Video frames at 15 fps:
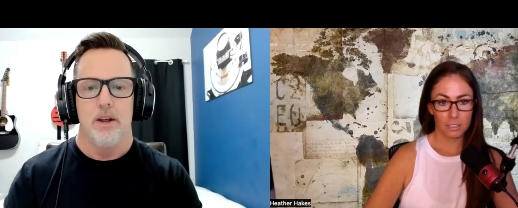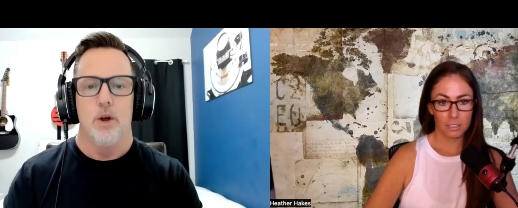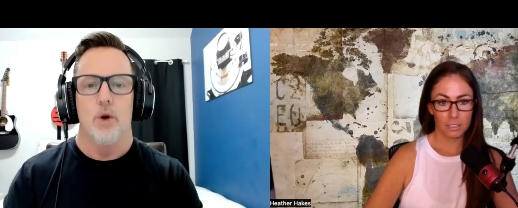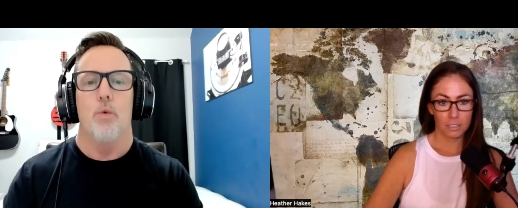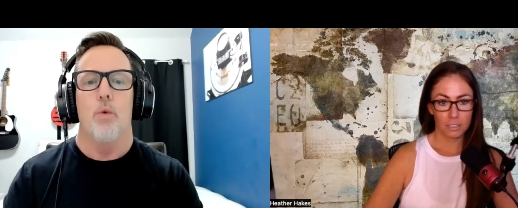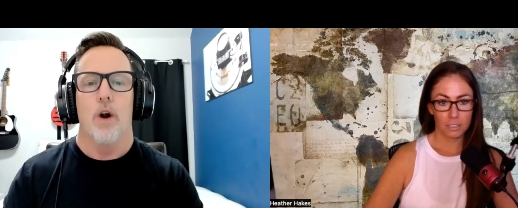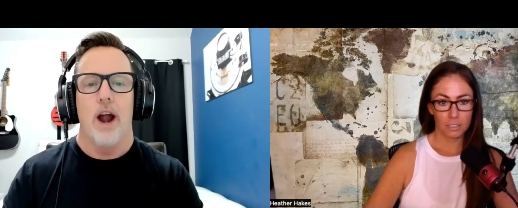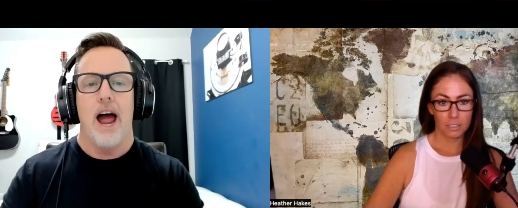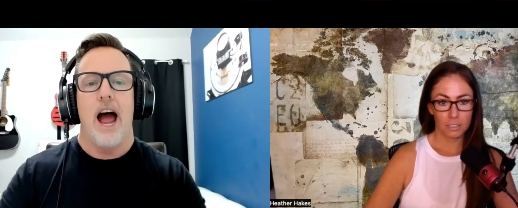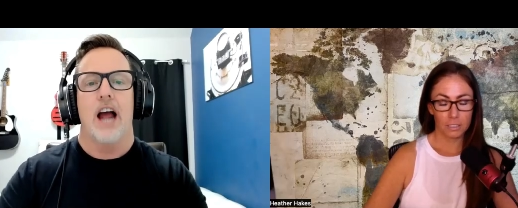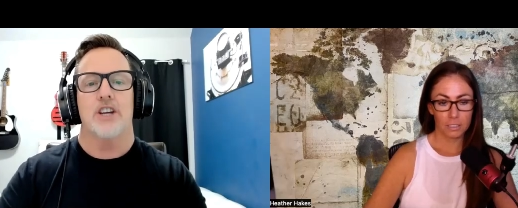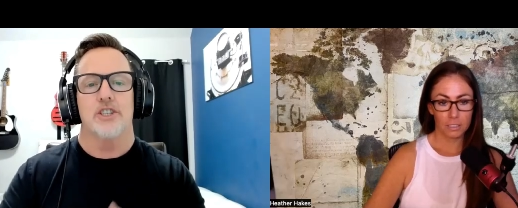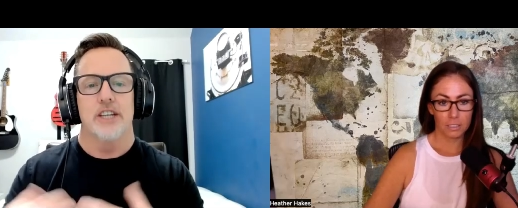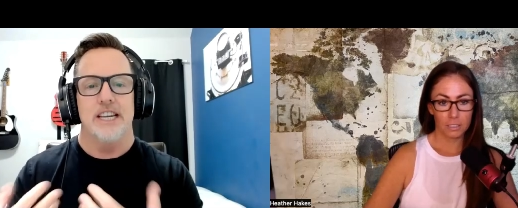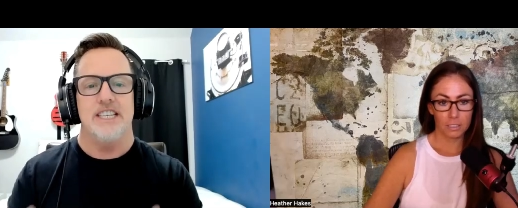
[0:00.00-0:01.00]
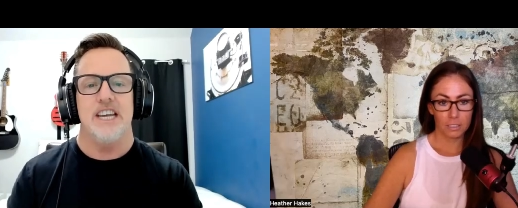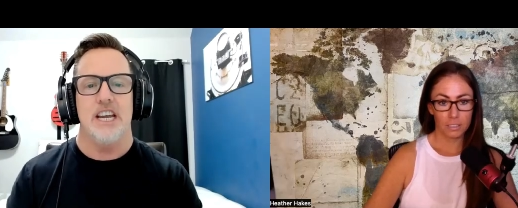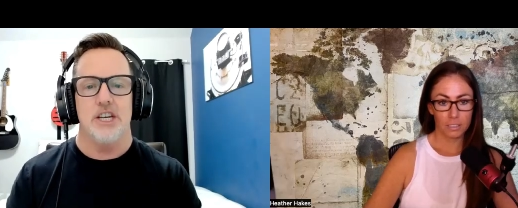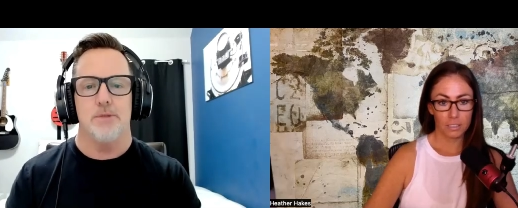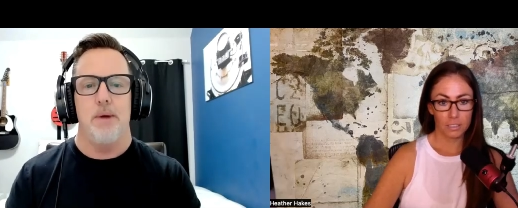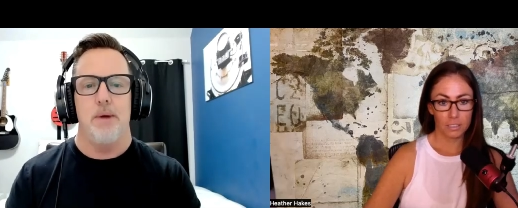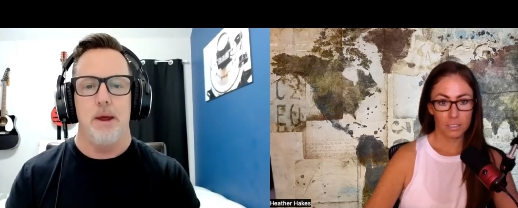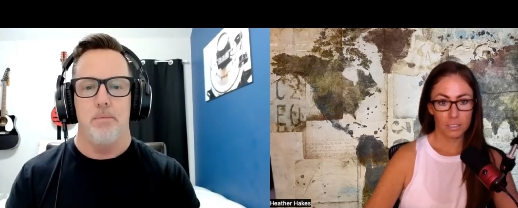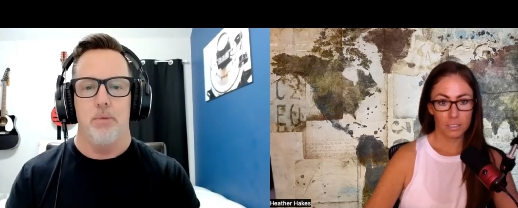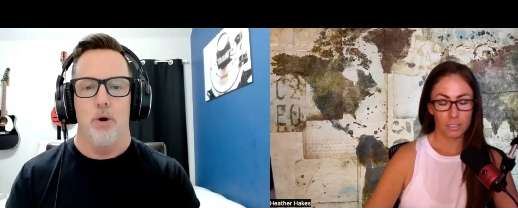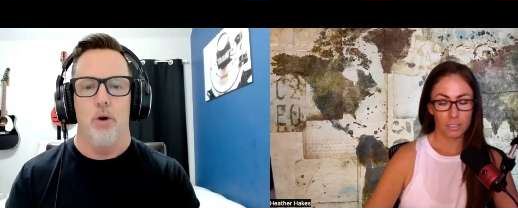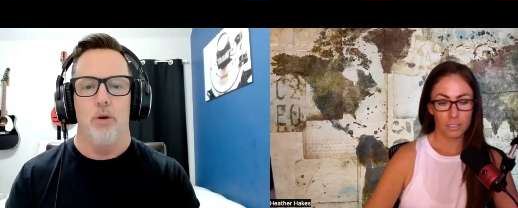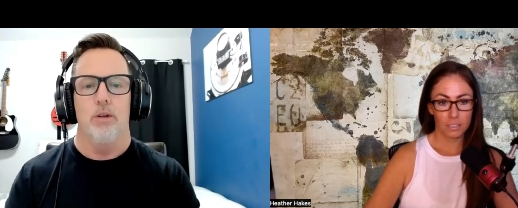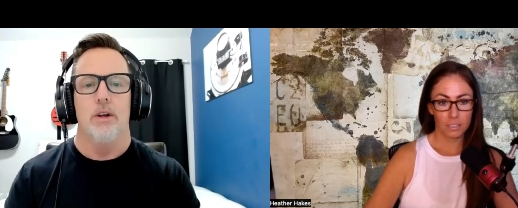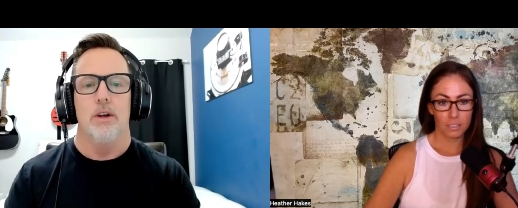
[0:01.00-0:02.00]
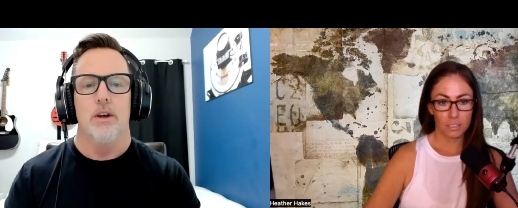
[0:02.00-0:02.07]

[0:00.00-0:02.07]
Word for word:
Speaker 1: where I actually teach people